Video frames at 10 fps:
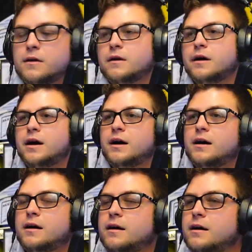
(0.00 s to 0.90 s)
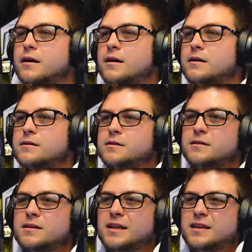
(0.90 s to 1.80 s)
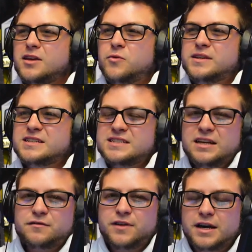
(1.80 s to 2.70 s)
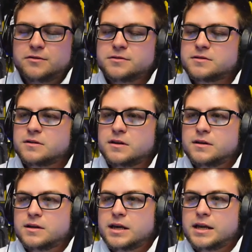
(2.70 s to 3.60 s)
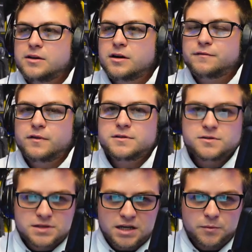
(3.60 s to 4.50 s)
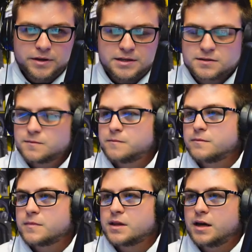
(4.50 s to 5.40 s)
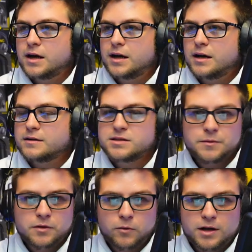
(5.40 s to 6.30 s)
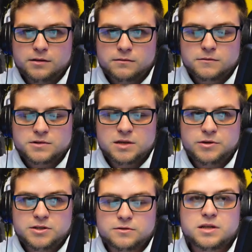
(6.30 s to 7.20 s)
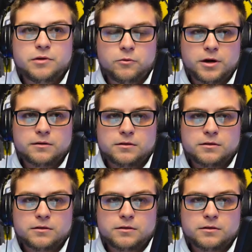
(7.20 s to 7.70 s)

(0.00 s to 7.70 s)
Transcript: Uh, I think you went to state finals and you got first or second place. Uh, DB1, DB2, DB1.